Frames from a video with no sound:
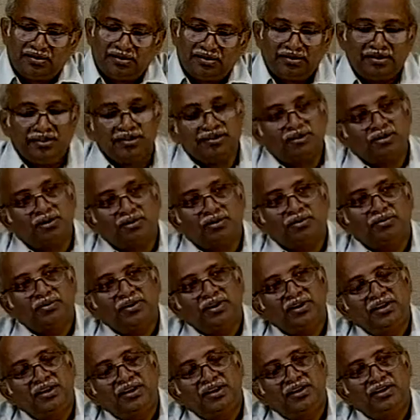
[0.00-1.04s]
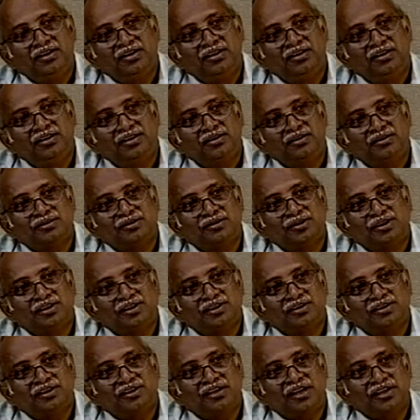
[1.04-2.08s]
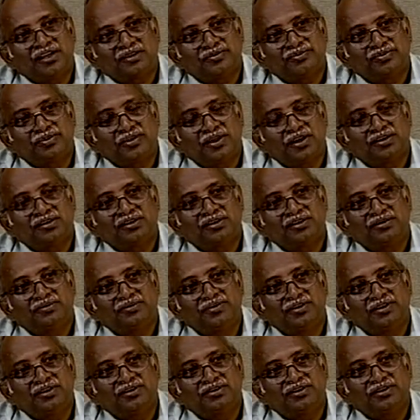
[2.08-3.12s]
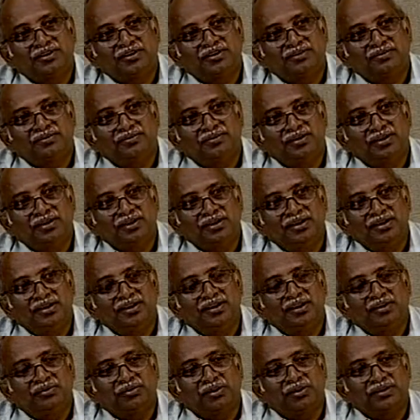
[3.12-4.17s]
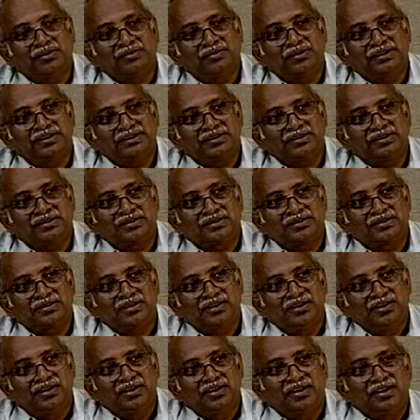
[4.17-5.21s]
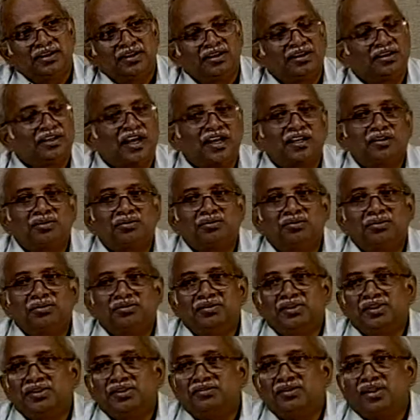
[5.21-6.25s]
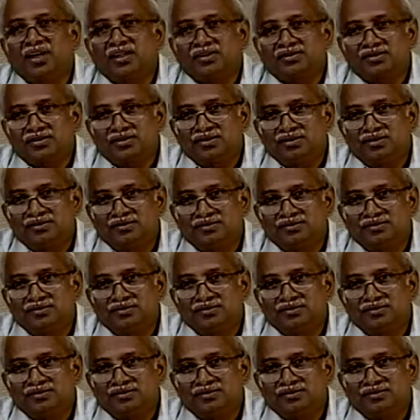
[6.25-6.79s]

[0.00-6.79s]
This automatically leads to the other feature of inland water vessels. It cannot be very fast.